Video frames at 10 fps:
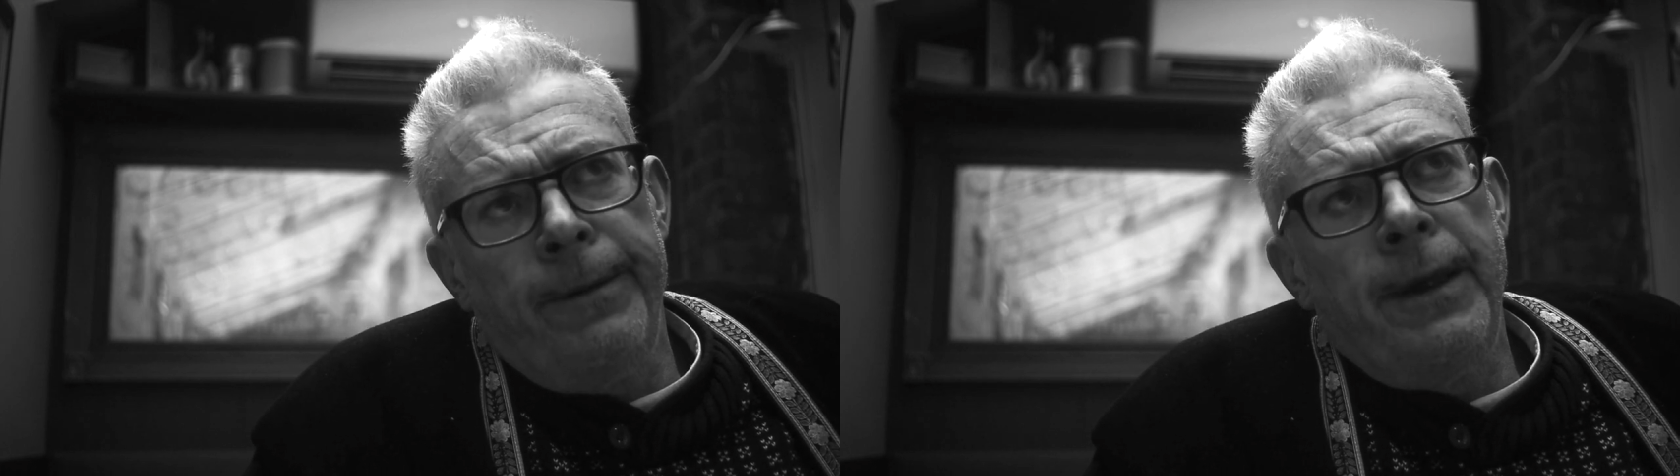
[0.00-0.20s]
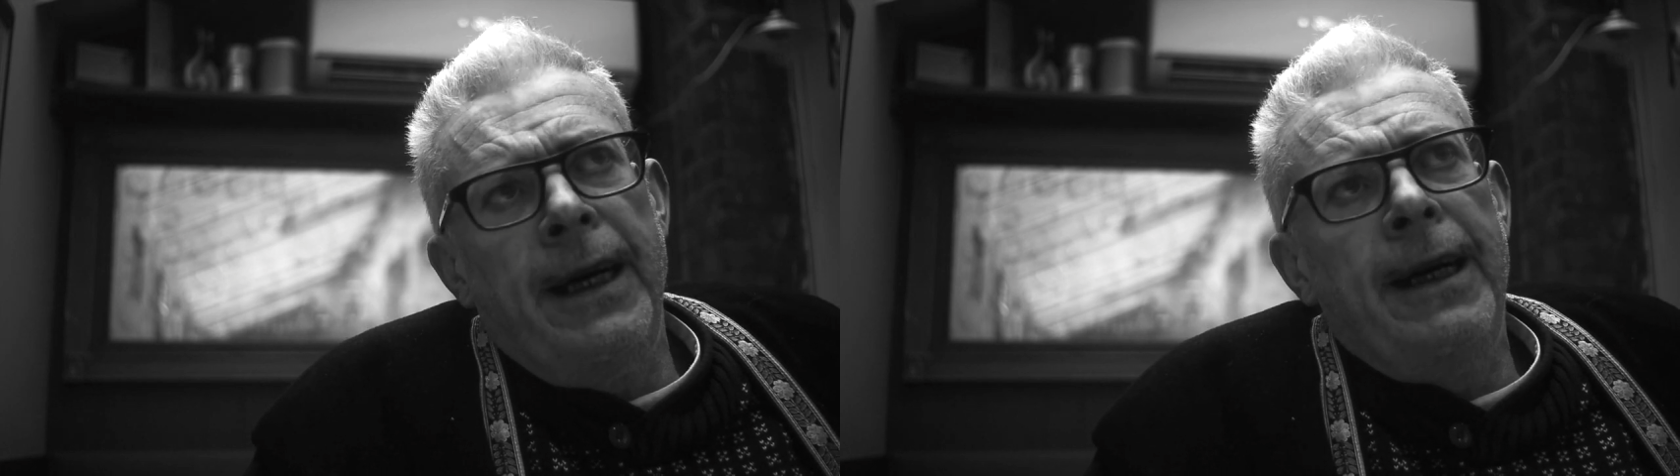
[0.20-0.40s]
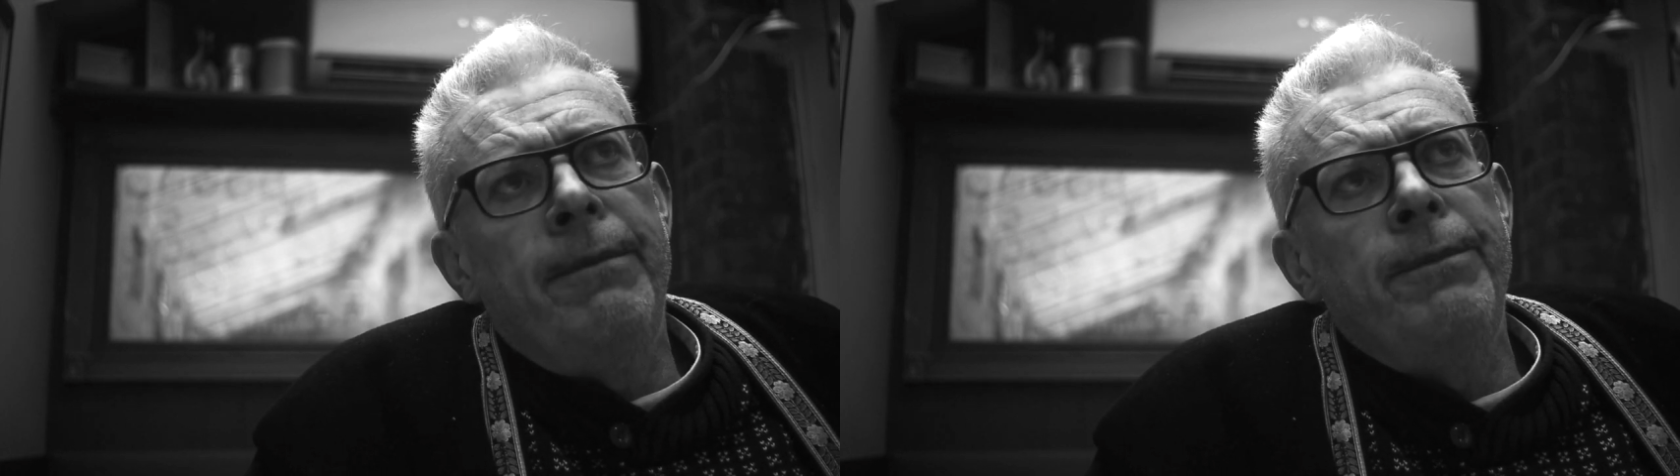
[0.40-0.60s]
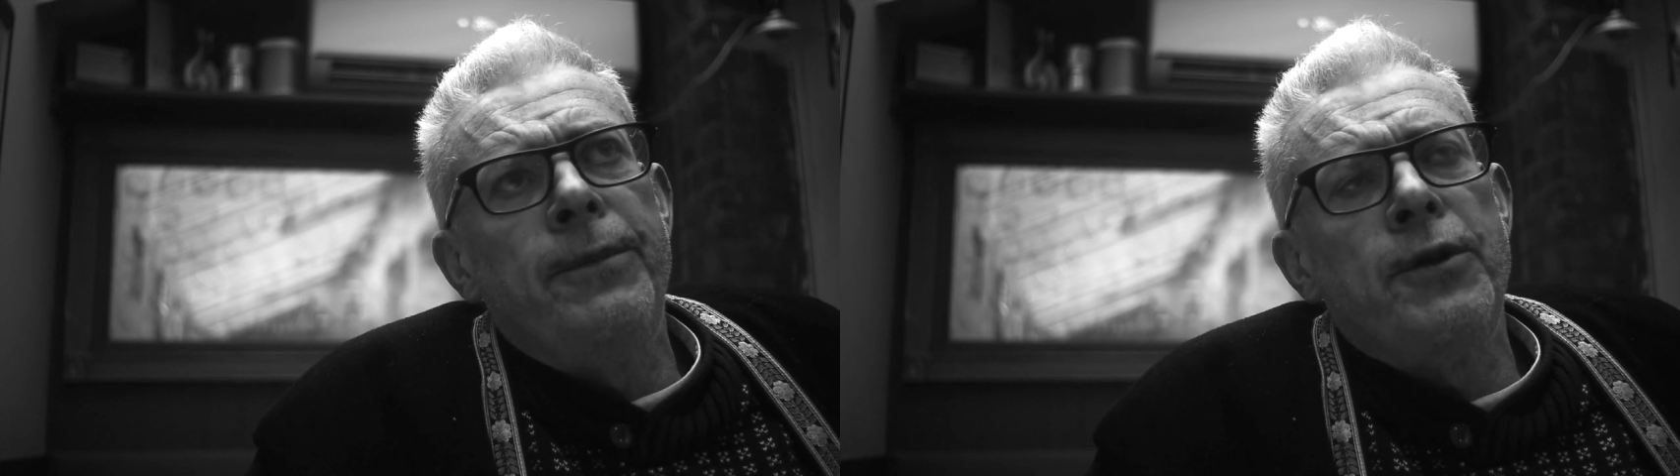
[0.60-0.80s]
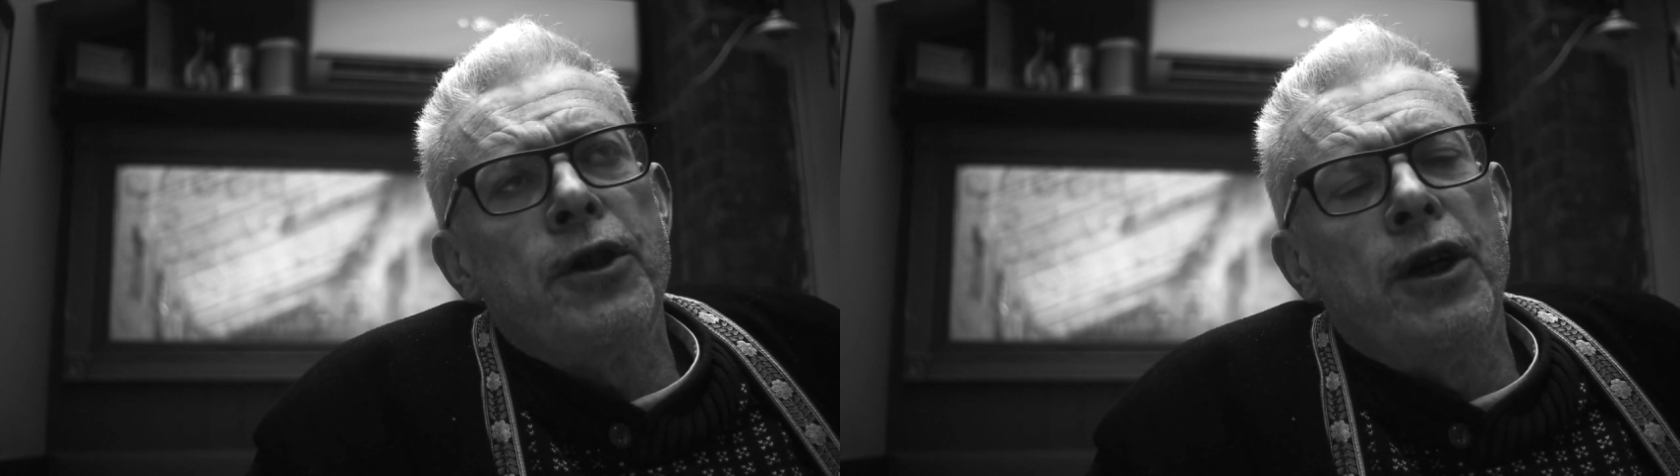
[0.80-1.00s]

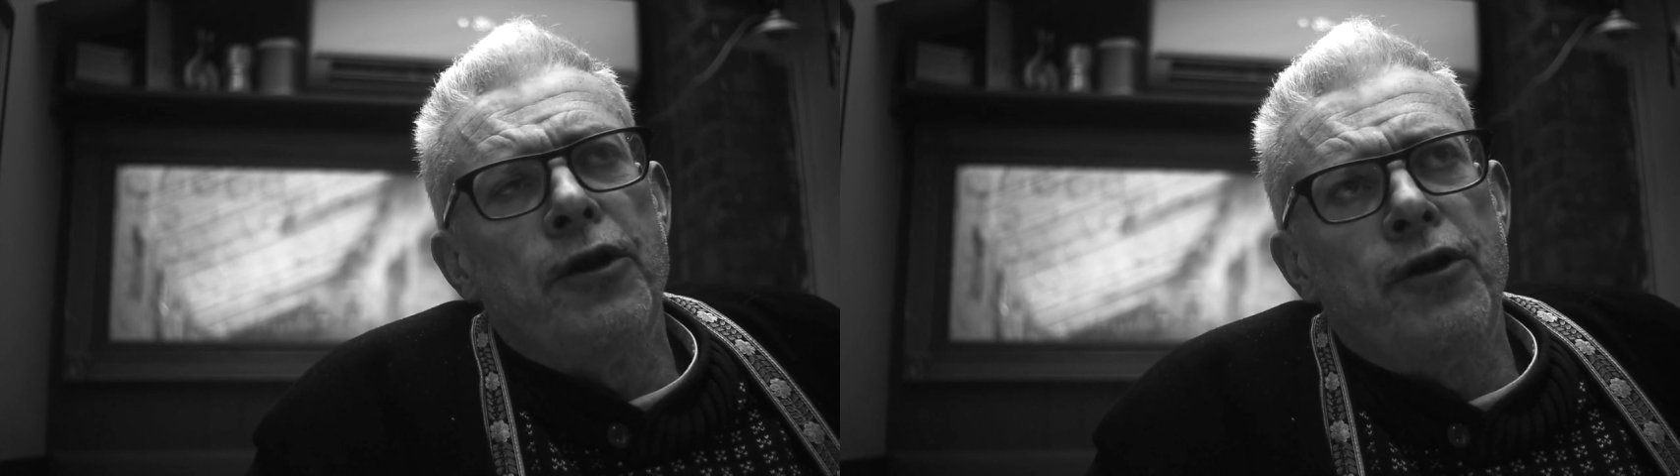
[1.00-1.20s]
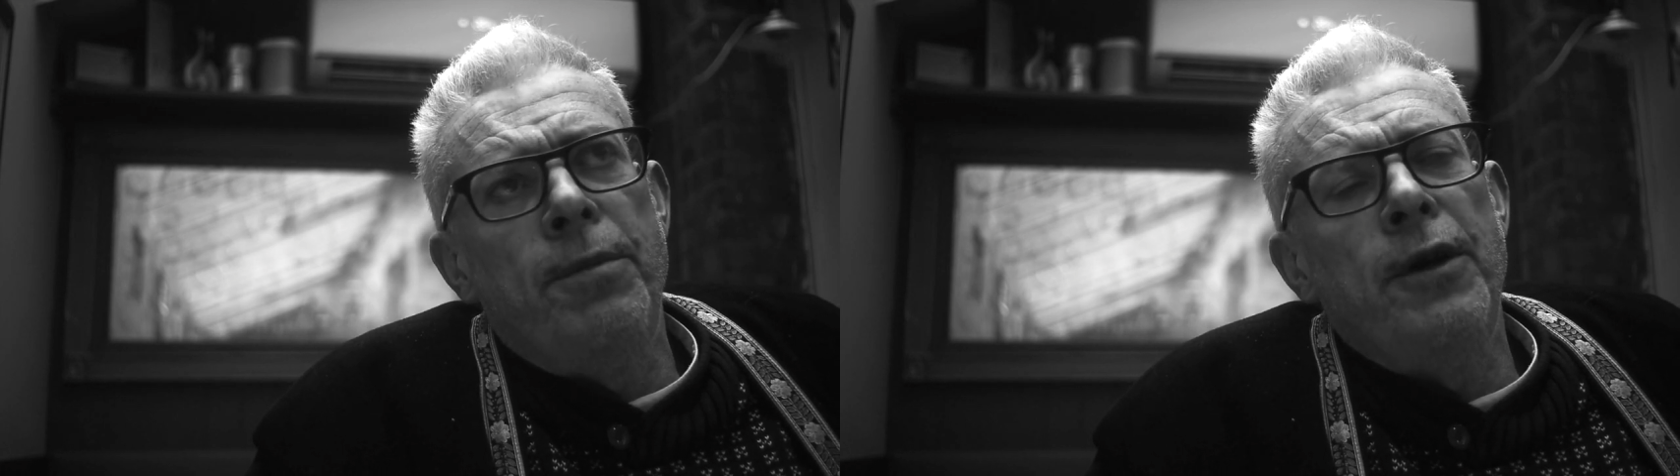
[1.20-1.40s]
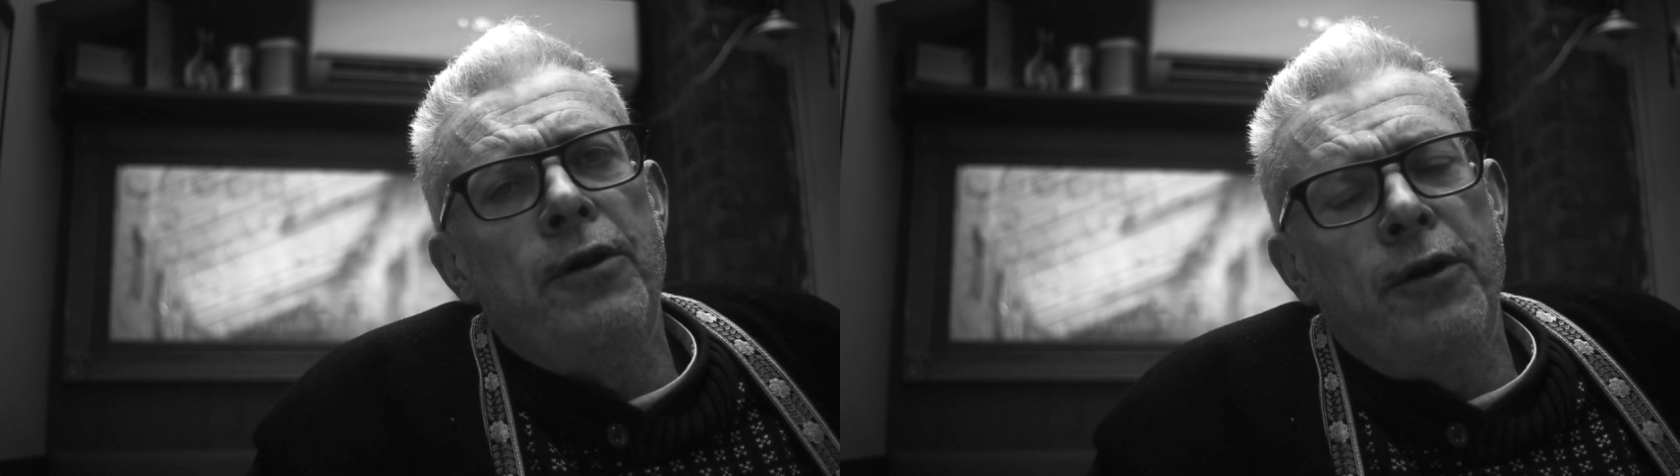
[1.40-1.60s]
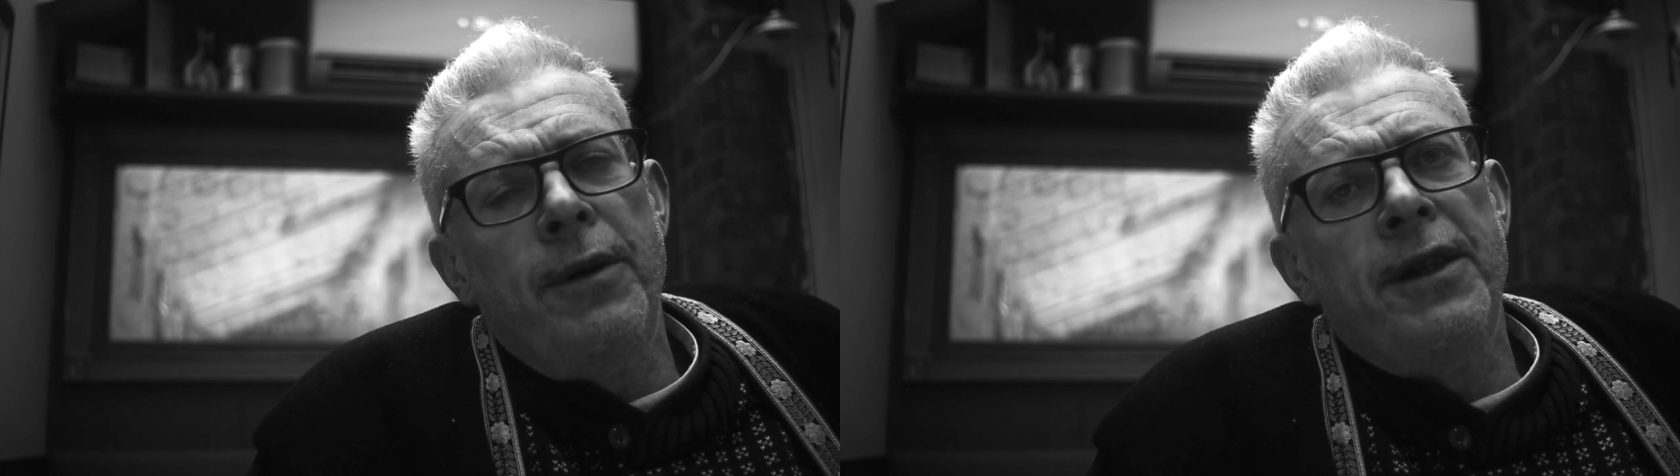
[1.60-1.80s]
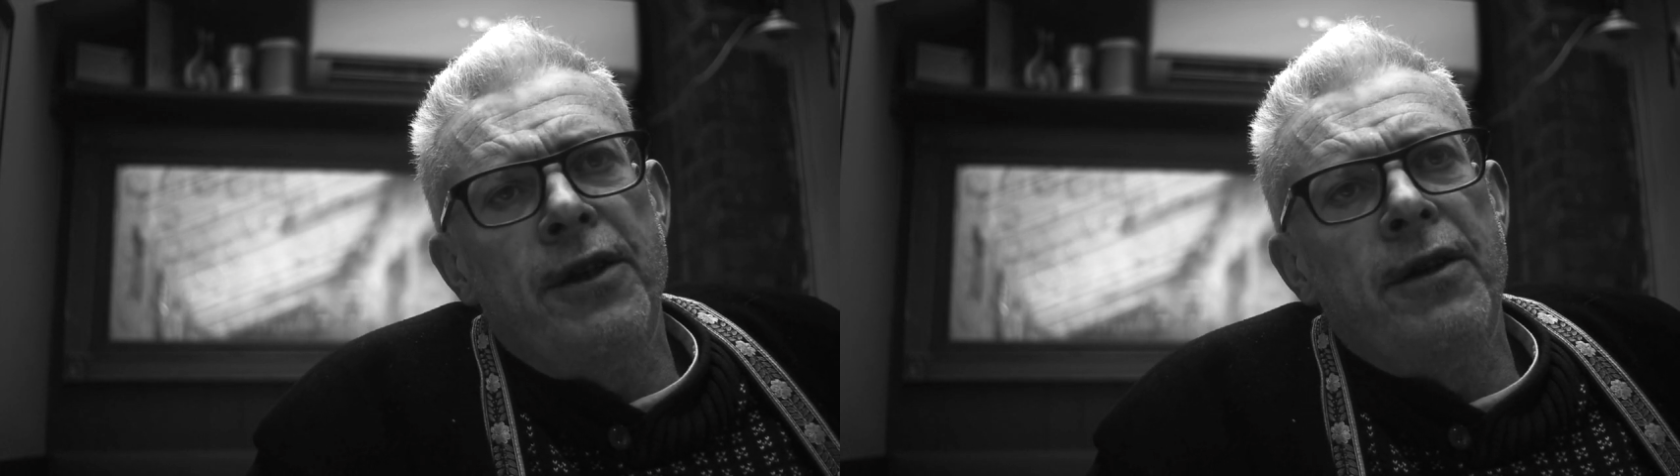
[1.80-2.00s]
to contribute to
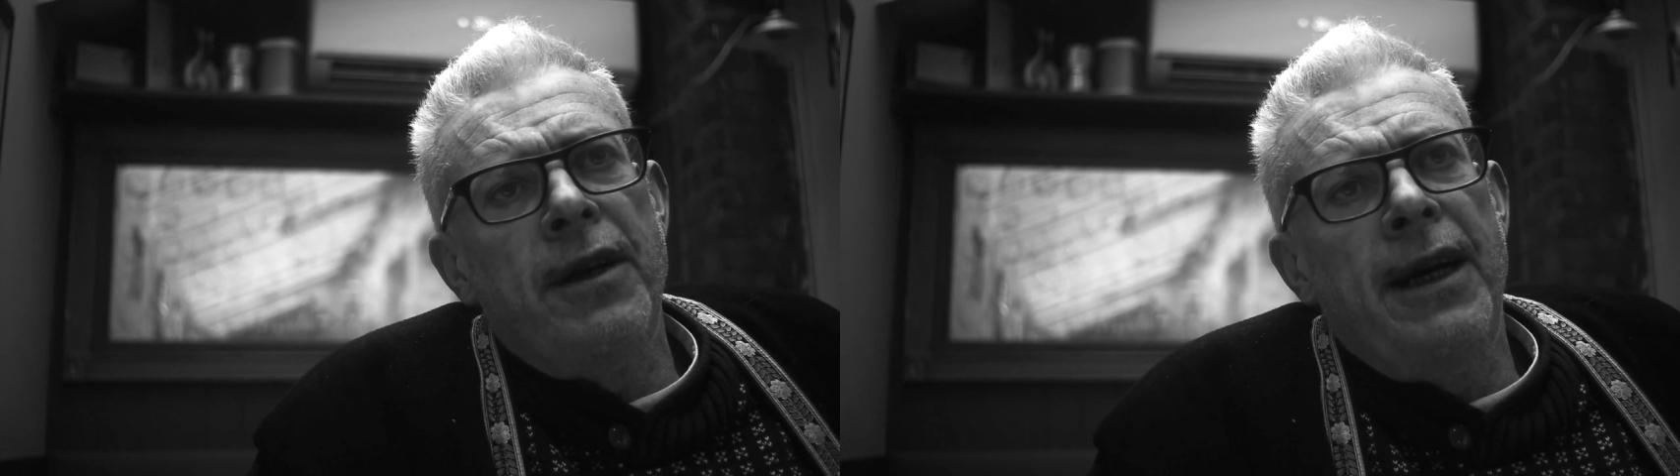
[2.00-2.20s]
his